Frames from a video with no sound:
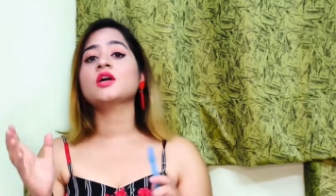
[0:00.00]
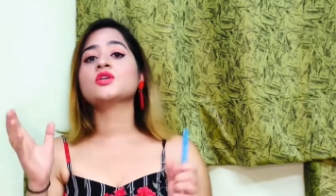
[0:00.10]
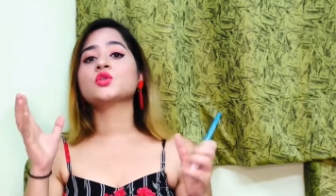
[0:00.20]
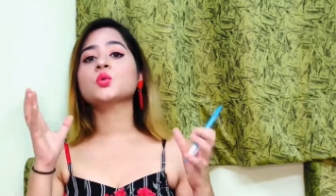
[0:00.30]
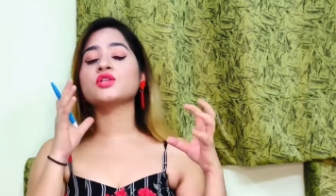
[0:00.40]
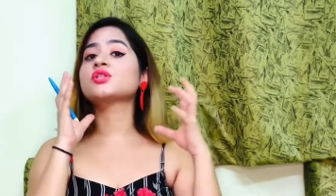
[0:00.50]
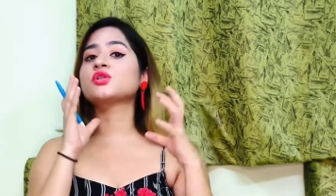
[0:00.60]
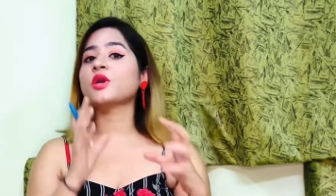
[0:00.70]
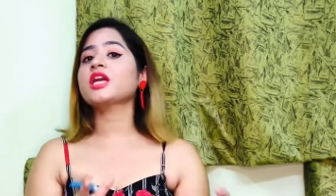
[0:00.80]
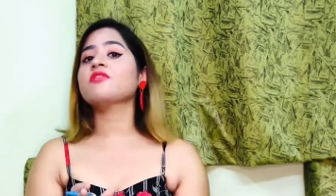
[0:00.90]
So
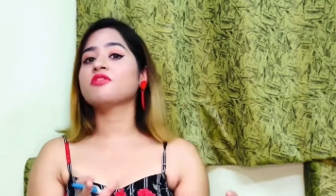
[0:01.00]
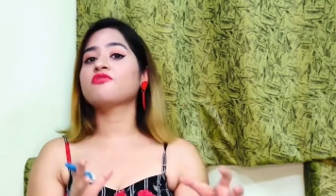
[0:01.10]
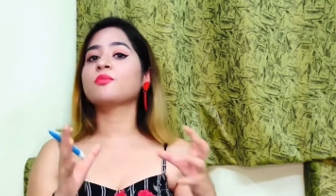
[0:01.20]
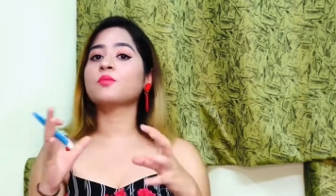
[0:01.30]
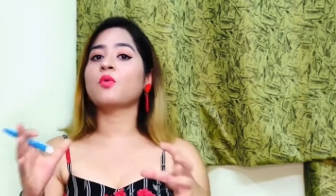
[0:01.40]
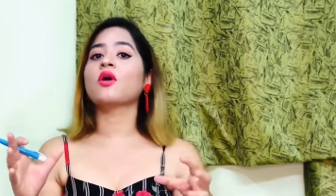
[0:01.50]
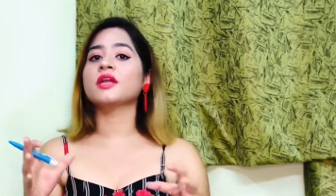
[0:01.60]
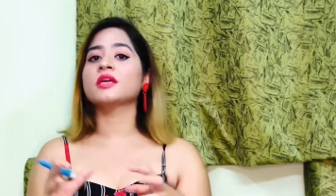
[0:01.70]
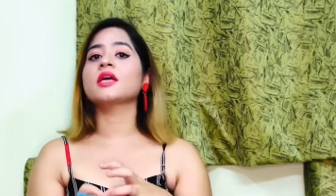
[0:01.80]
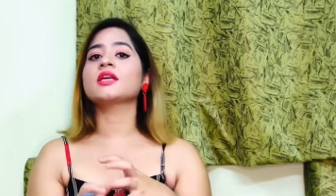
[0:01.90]
straight away from the
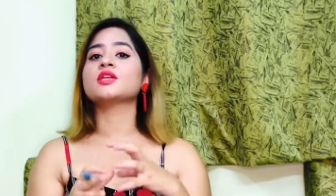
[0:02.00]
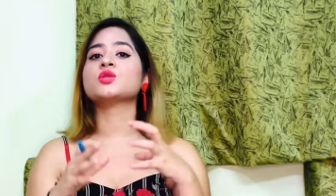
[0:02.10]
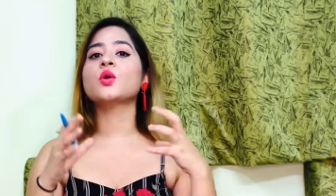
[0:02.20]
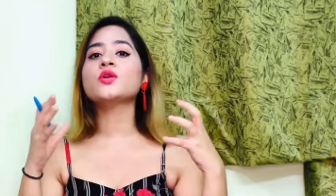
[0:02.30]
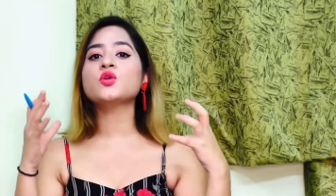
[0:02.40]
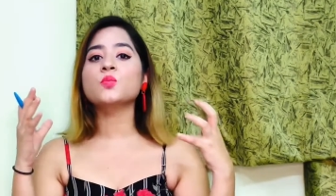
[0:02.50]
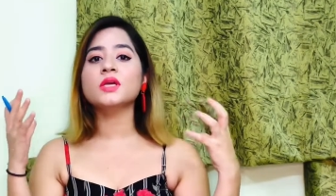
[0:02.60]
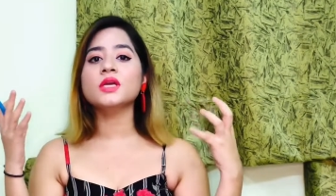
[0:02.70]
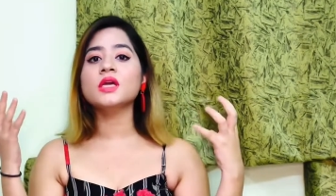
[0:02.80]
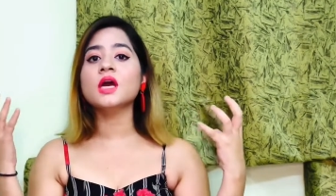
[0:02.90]
morning, it is going to
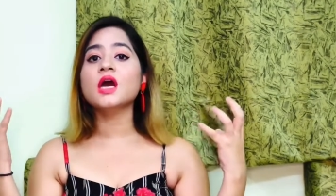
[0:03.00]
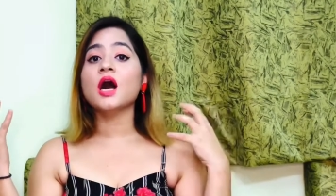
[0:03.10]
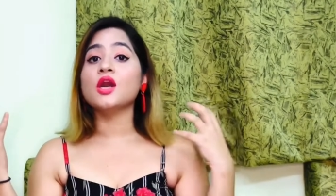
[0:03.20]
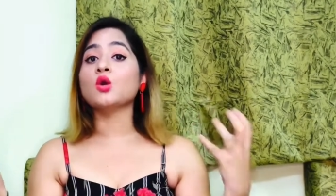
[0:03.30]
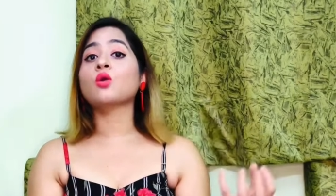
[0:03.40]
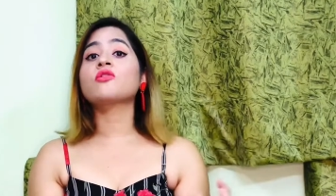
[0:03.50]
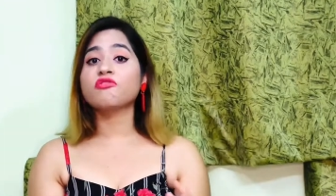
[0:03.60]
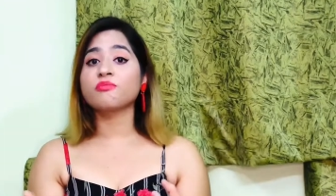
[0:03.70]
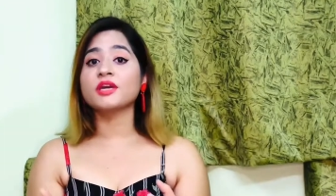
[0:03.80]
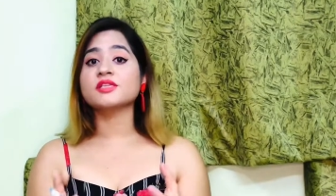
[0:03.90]
be a lot of
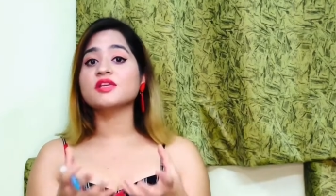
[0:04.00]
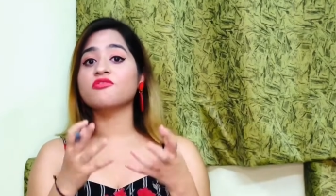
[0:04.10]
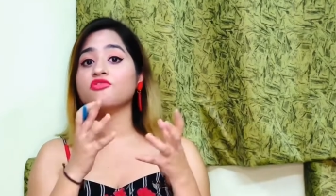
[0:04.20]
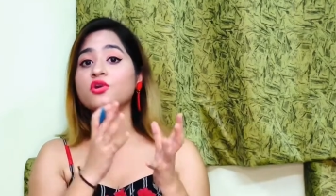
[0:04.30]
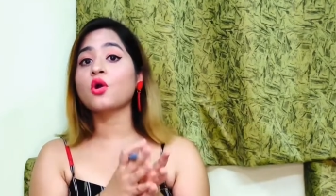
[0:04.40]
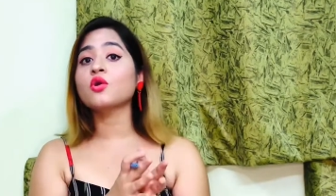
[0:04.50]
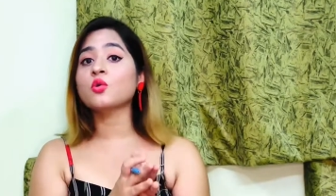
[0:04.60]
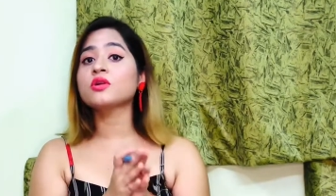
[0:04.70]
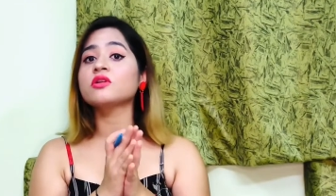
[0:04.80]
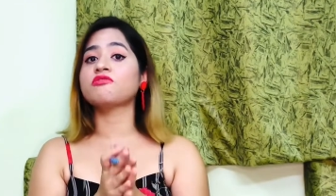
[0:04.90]
mess if you're not
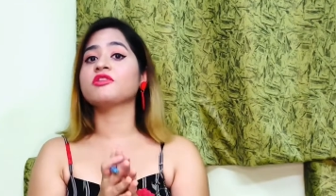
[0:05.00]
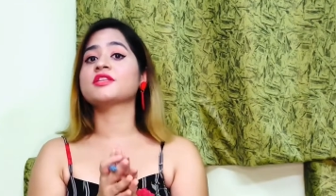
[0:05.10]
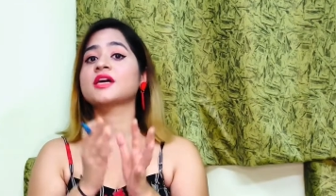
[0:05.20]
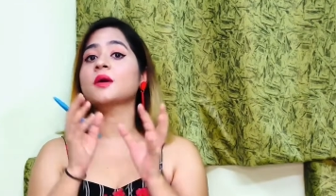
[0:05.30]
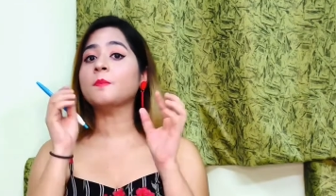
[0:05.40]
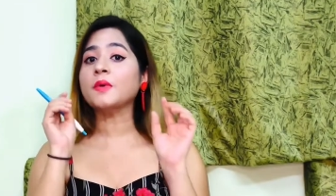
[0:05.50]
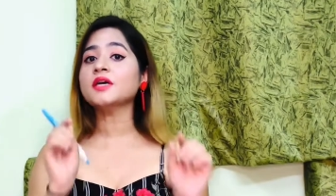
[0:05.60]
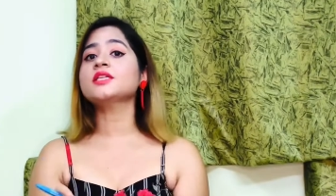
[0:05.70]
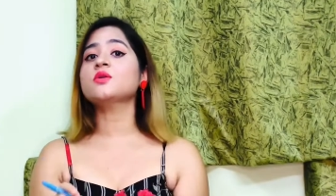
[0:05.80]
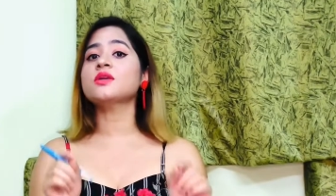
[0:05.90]
going to fix a
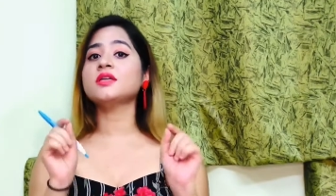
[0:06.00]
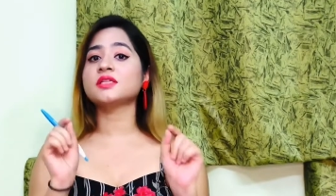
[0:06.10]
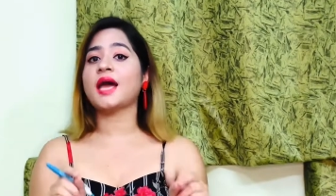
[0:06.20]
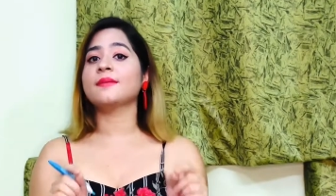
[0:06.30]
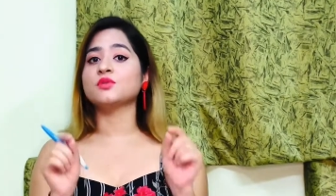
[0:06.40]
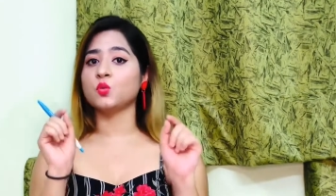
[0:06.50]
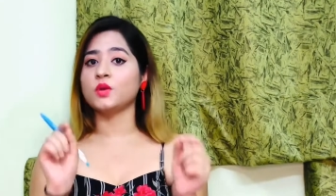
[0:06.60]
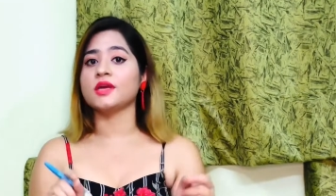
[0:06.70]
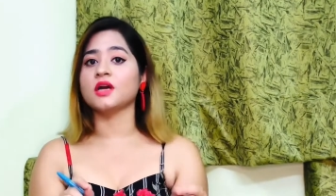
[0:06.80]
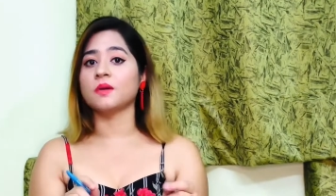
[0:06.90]
particular time to
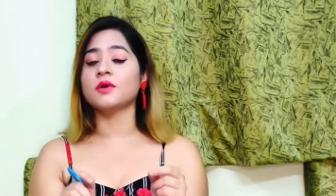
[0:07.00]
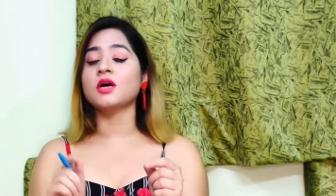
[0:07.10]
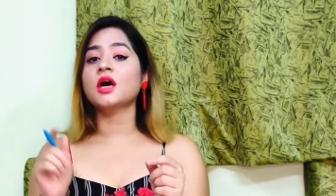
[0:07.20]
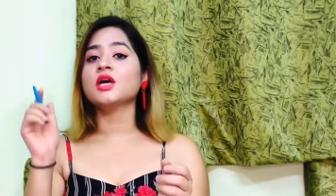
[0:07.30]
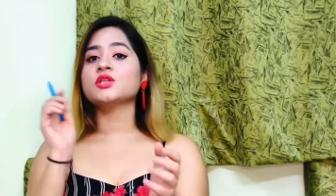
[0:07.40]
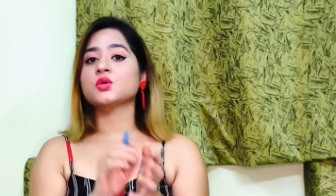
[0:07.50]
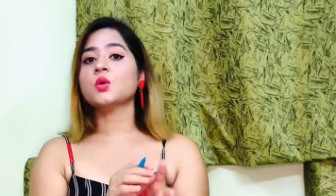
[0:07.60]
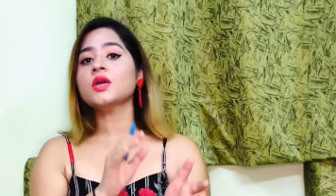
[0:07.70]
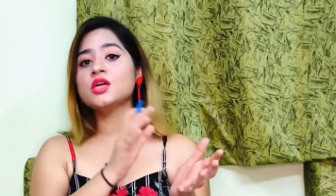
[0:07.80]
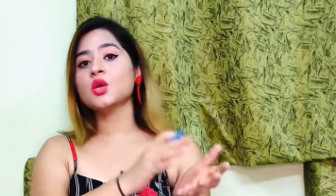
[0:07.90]
wake up.
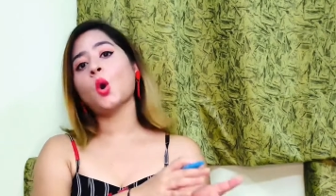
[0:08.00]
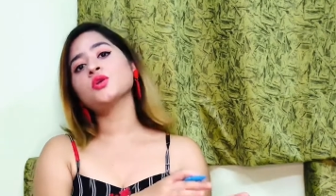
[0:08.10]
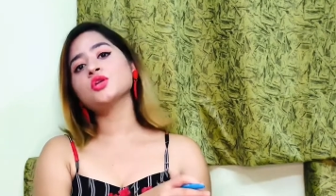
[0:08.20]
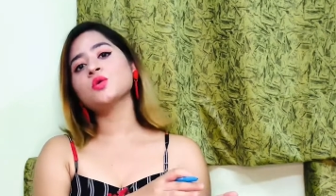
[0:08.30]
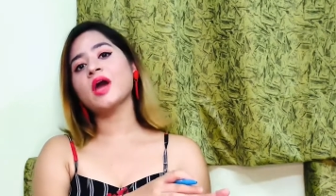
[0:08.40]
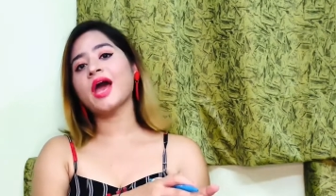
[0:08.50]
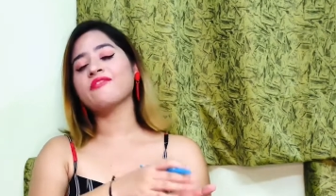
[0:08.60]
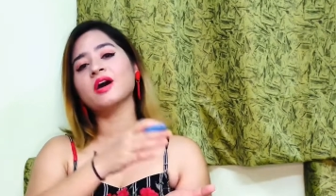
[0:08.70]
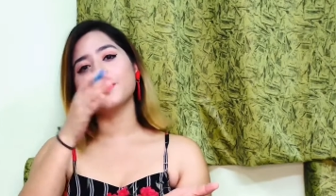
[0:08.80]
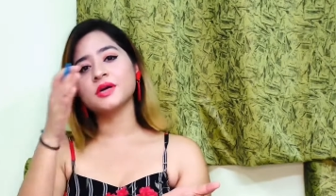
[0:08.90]
So in order to have
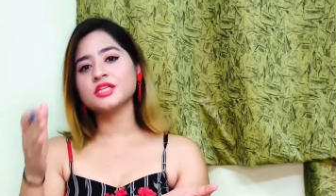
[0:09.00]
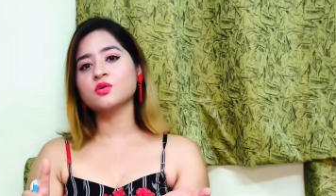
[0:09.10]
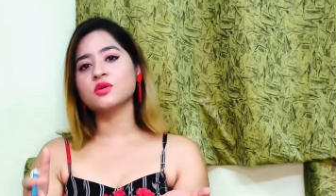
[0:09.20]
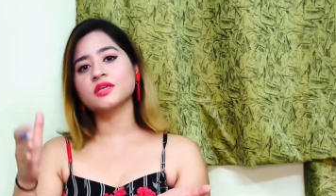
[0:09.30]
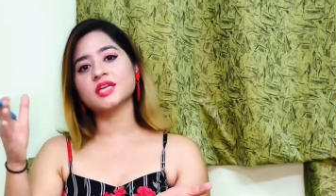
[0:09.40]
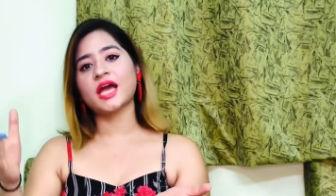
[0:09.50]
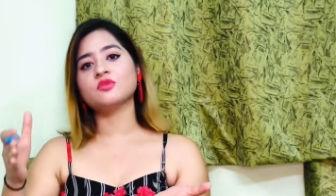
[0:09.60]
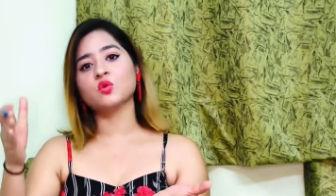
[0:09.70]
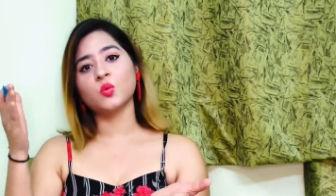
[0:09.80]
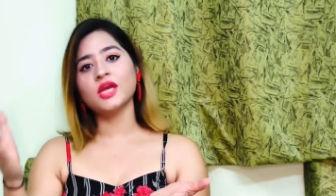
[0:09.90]
a particular time
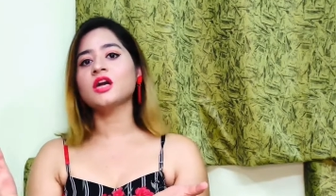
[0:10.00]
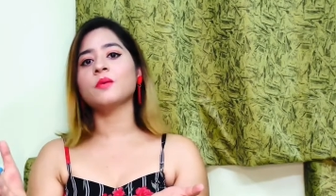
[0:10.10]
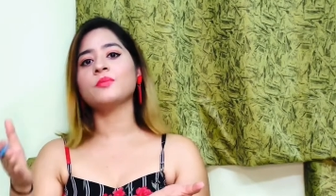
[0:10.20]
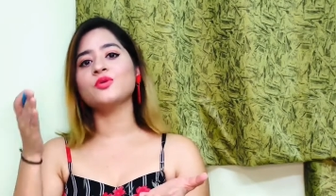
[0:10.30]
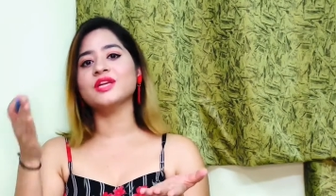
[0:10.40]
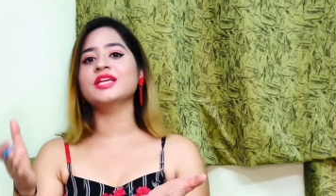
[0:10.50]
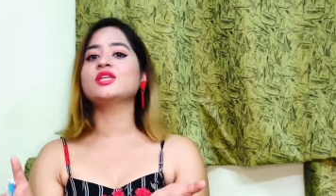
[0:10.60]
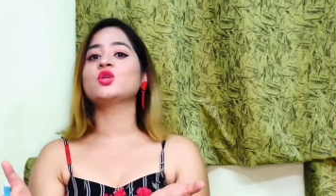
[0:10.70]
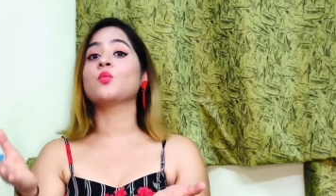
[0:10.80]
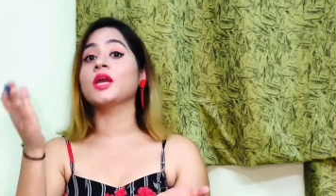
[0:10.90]
to wake up, you need
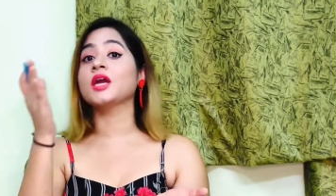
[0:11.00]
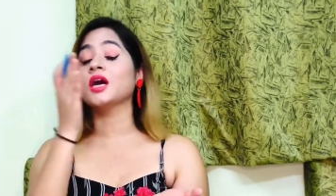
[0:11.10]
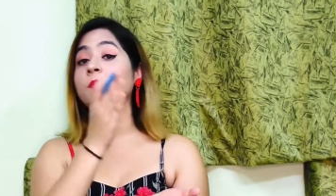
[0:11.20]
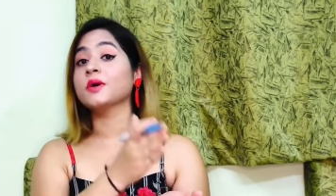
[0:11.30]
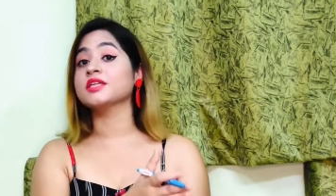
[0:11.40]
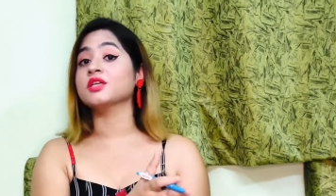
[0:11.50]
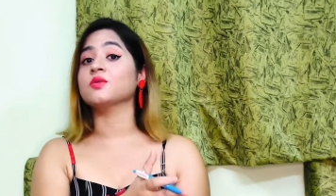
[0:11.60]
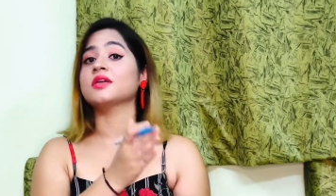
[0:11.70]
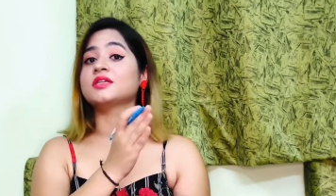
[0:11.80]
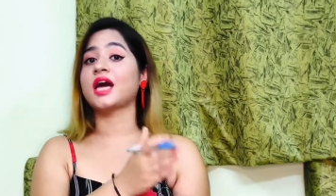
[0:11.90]
to make a
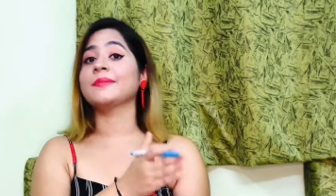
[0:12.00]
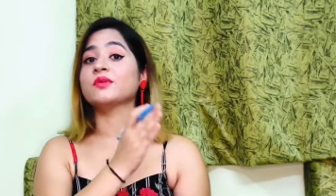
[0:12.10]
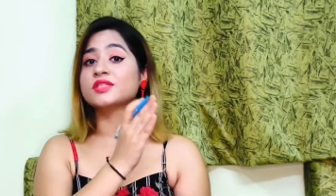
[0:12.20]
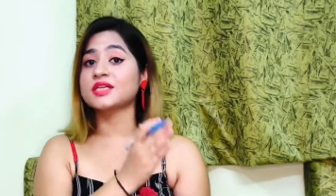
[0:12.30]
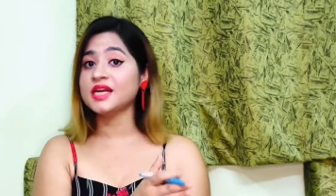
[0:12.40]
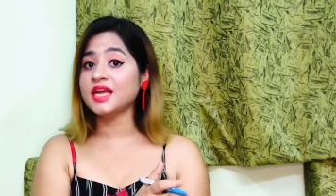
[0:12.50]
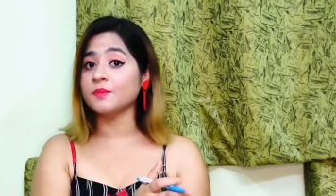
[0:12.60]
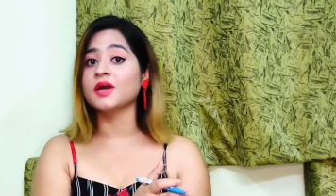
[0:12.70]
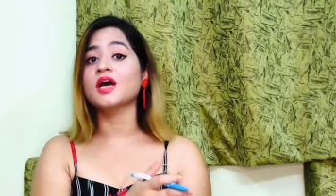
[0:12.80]
particular time to sleep.